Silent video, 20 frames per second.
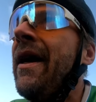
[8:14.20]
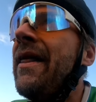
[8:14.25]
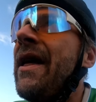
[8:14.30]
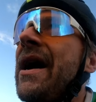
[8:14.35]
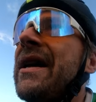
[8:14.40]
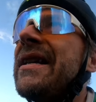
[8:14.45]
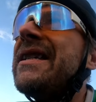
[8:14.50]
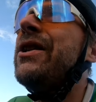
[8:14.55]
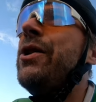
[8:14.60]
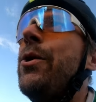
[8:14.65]

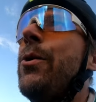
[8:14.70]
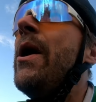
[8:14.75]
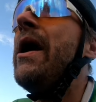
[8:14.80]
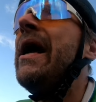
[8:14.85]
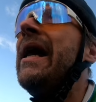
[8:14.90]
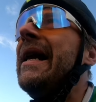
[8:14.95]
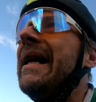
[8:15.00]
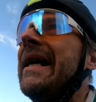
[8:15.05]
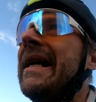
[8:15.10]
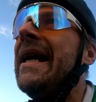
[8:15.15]
that is too
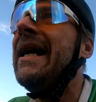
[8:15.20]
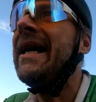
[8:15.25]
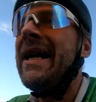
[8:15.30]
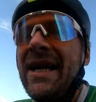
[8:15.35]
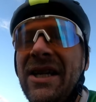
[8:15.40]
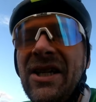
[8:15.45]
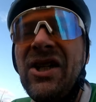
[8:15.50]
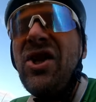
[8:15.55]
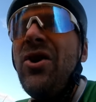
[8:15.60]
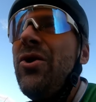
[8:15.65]
hilly,
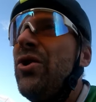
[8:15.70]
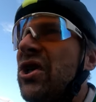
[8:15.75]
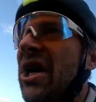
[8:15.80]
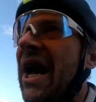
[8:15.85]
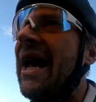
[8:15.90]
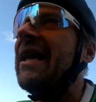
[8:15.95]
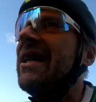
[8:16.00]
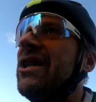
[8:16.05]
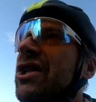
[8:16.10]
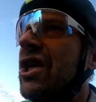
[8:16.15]
too
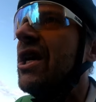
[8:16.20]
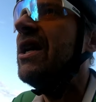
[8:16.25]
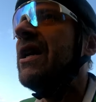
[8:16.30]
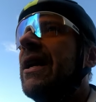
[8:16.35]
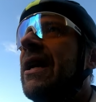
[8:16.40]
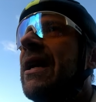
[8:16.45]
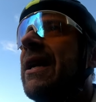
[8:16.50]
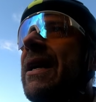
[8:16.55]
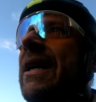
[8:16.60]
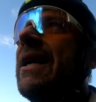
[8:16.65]
challenging,
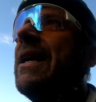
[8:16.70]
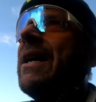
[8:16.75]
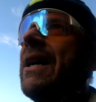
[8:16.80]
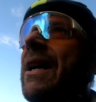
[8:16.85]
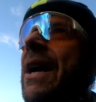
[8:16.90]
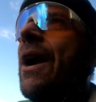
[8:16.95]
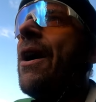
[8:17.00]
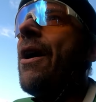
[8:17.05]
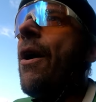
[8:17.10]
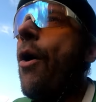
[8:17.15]

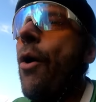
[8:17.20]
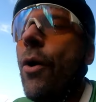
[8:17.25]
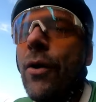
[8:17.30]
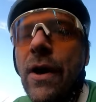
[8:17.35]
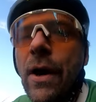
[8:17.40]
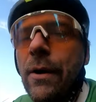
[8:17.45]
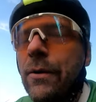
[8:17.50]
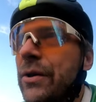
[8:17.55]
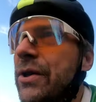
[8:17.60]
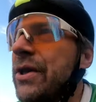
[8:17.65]
all
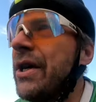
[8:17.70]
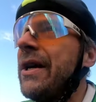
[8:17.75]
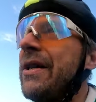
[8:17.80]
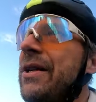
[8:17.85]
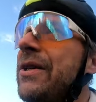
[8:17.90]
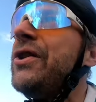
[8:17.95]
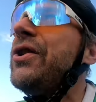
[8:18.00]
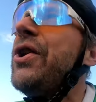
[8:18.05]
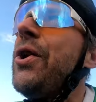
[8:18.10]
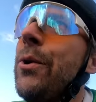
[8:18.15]
those
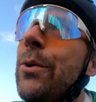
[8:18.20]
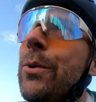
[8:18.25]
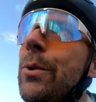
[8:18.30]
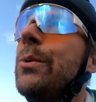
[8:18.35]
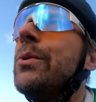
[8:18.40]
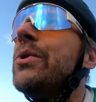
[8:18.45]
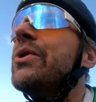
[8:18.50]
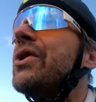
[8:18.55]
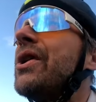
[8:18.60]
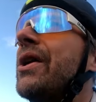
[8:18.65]

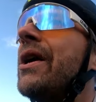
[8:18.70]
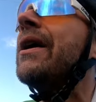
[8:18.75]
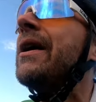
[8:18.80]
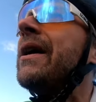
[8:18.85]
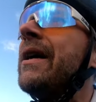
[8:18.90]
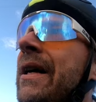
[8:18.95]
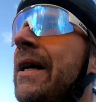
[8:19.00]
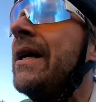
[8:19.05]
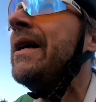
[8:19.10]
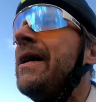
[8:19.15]
twos,
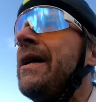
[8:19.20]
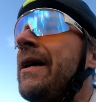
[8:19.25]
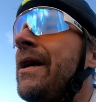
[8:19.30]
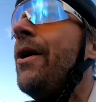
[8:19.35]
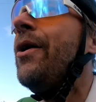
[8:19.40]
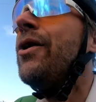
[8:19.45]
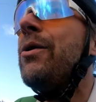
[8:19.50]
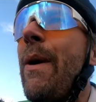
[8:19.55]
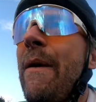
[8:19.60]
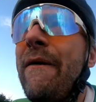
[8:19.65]

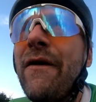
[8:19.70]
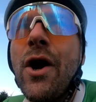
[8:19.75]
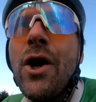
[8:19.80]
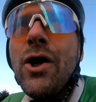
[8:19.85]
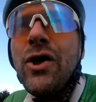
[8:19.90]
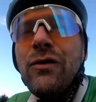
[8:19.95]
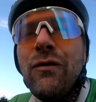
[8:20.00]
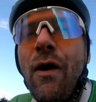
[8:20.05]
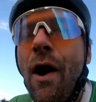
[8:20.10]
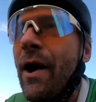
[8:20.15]
or the weather
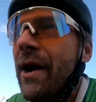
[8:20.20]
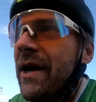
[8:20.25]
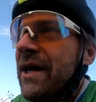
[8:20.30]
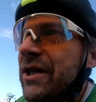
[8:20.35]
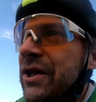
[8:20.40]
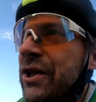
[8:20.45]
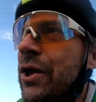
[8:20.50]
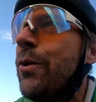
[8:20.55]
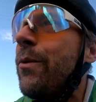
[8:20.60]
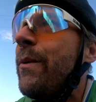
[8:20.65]
goes wrong,
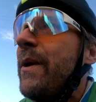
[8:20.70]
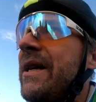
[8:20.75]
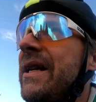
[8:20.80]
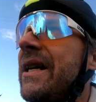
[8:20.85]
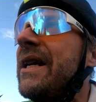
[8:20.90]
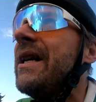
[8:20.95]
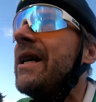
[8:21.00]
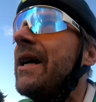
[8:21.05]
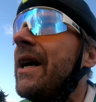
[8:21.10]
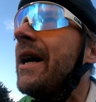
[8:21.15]
it's too
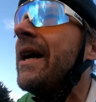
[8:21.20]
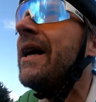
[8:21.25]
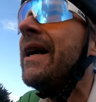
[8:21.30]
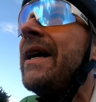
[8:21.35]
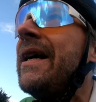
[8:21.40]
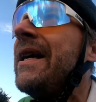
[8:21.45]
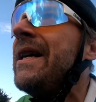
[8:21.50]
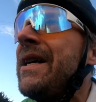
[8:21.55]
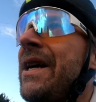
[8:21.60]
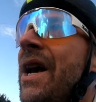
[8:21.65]
windy,
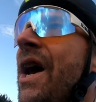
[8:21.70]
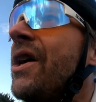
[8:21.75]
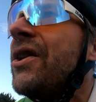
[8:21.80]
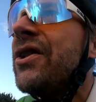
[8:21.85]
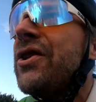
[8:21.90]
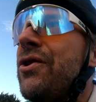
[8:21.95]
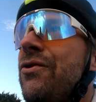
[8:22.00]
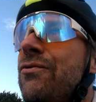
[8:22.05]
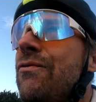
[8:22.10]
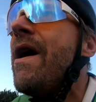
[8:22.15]

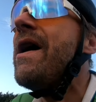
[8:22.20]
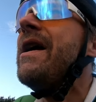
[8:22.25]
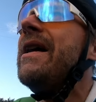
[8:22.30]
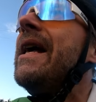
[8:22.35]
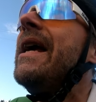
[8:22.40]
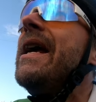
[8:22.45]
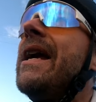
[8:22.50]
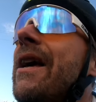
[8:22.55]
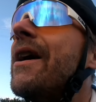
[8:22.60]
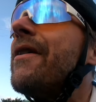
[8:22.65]
too
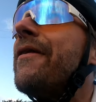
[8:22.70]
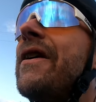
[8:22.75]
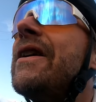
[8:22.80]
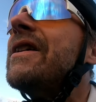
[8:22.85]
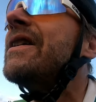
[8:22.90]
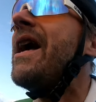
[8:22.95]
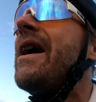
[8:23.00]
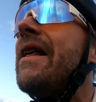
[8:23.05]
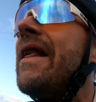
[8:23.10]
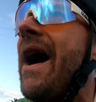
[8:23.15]
rainy,
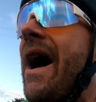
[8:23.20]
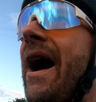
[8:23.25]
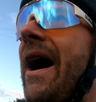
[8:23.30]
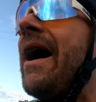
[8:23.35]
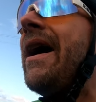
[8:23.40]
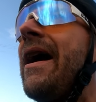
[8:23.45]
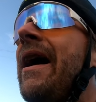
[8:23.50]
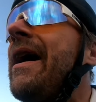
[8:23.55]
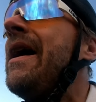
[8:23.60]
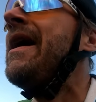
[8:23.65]
things like
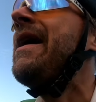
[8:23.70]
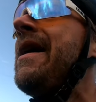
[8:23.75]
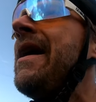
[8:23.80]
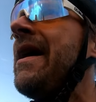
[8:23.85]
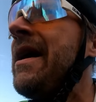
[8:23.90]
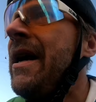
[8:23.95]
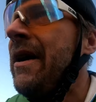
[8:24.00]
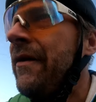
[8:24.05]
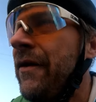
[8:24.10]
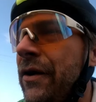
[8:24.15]
that.
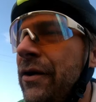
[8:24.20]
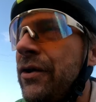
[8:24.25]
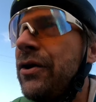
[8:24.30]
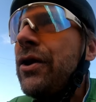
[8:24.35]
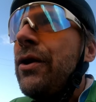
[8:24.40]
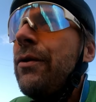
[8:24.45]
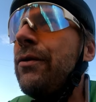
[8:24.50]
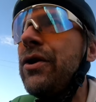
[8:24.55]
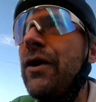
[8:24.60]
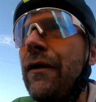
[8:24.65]
If you
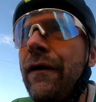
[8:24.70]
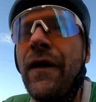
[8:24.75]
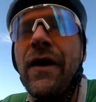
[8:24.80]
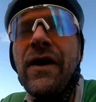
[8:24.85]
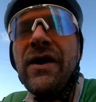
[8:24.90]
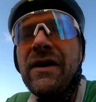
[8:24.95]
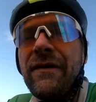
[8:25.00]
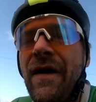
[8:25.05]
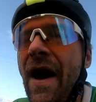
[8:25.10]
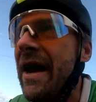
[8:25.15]
choose your
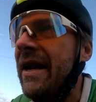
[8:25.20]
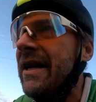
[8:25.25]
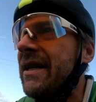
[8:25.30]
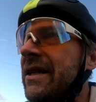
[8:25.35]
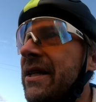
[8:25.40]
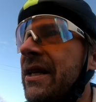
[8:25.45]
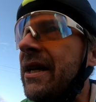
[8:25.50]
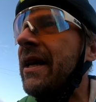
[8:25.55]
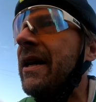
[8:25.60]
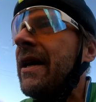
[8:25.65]
first
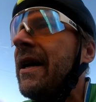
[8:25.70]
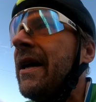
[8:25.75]
event